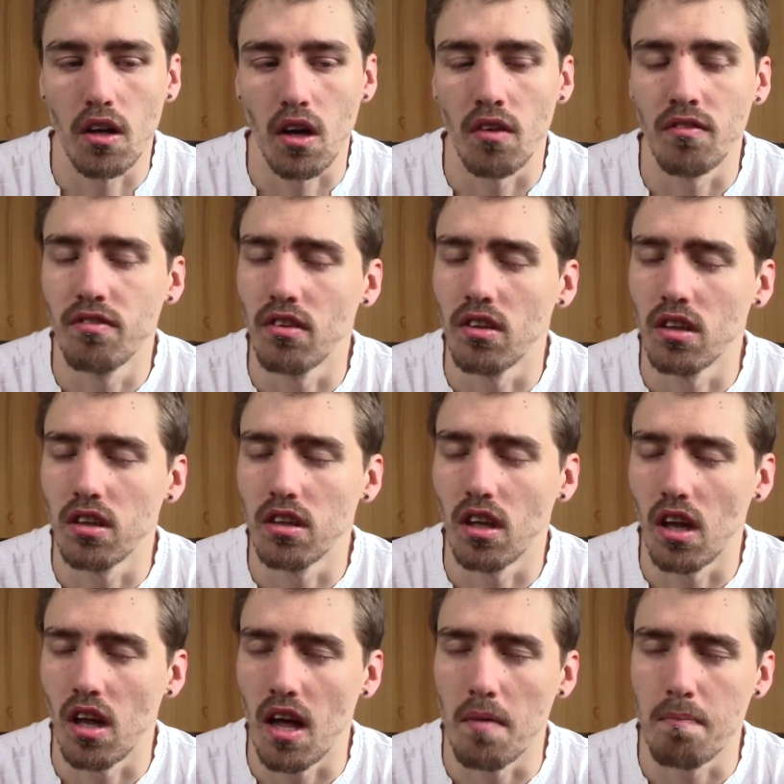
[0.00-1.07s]
Conference,
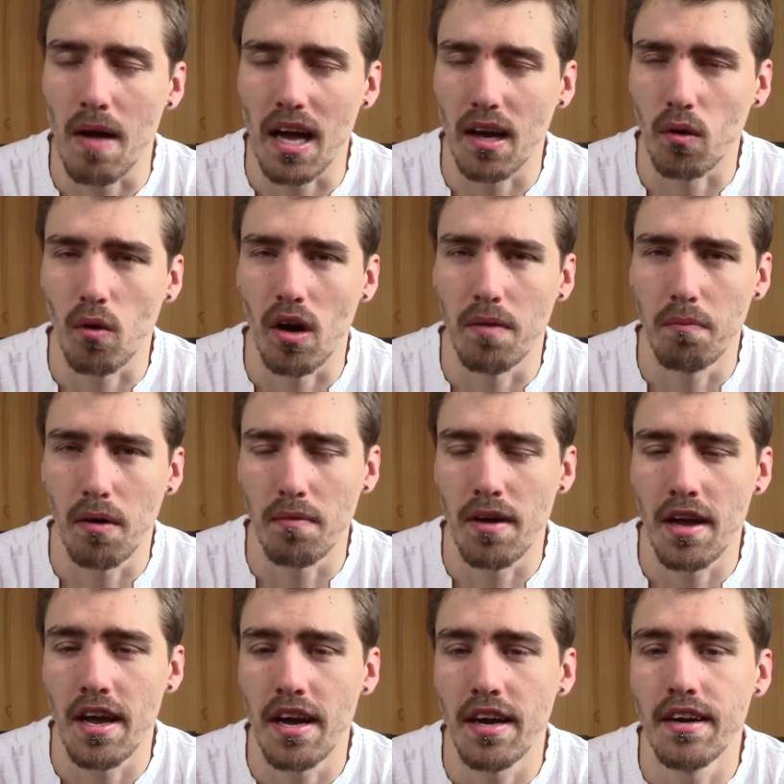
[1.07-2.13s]
uh, Betguer
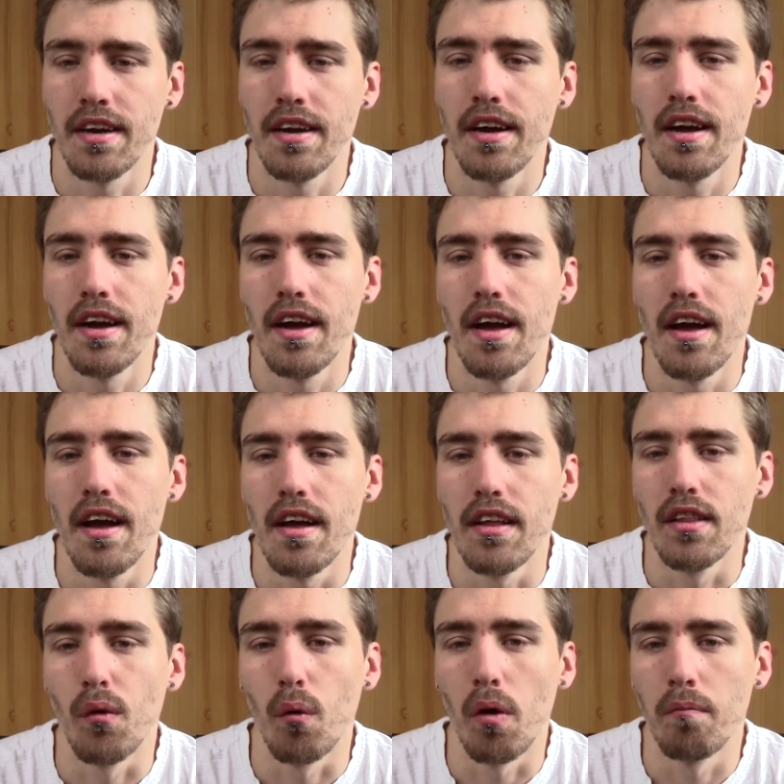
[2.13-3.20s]
Premier,
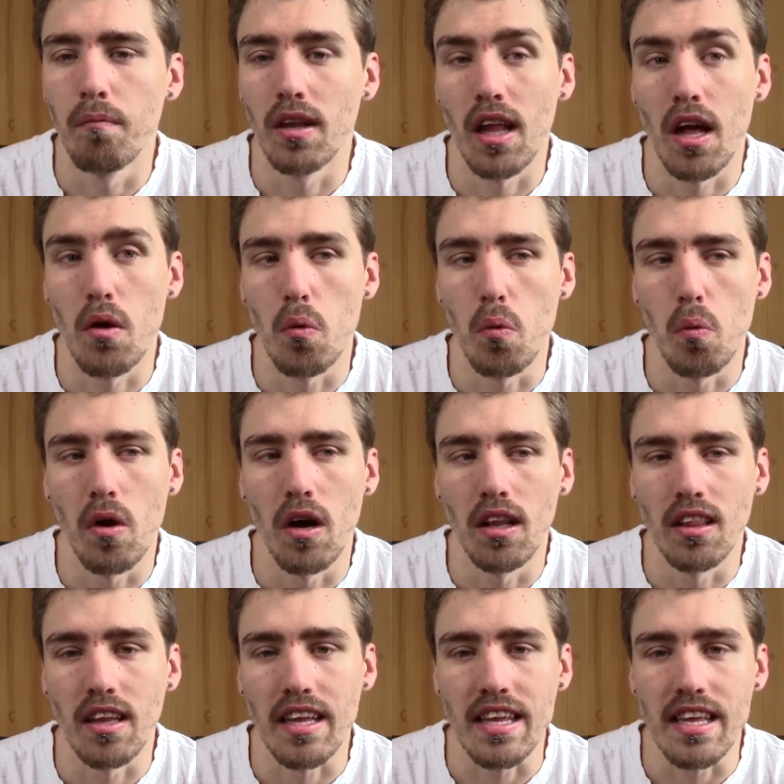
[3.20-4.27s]
the one below
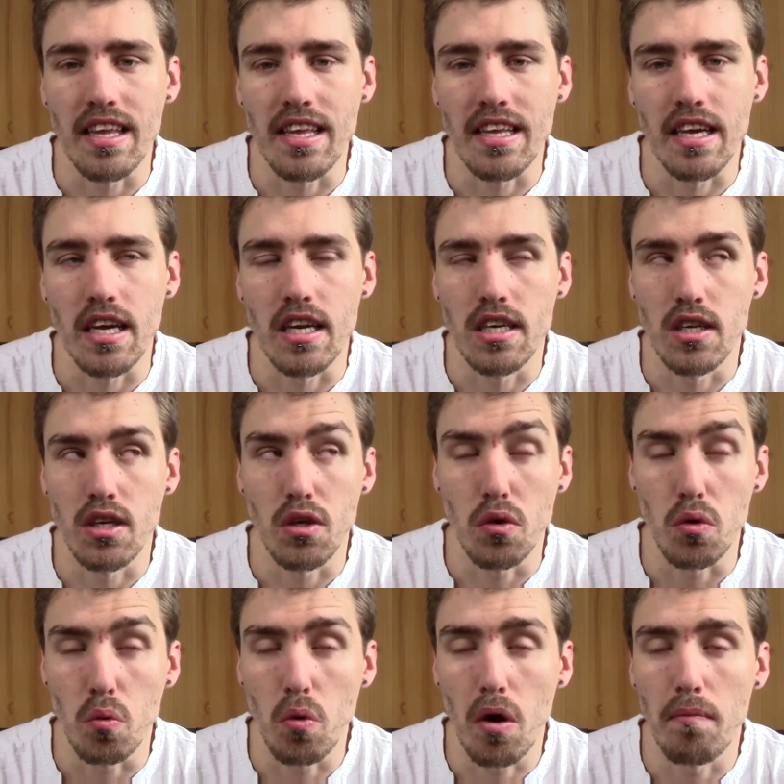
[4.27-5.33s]
League
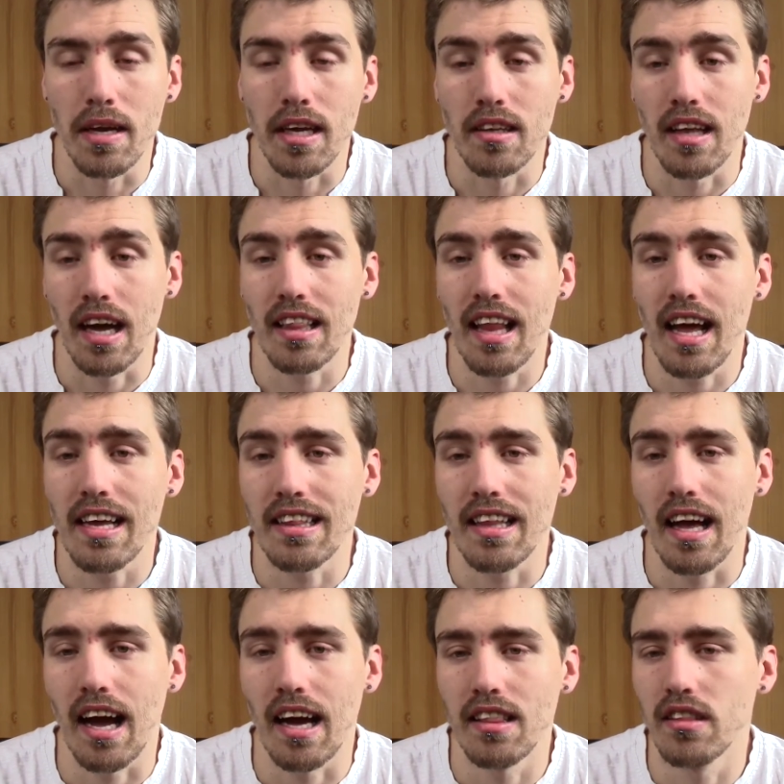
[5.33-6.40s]
Two, because I
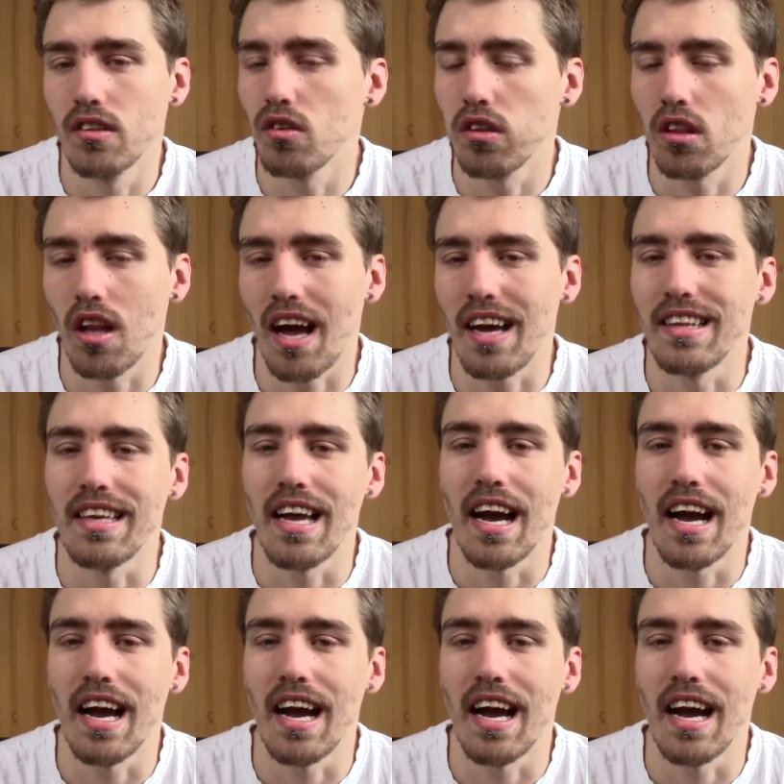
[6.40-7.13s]
like, I just like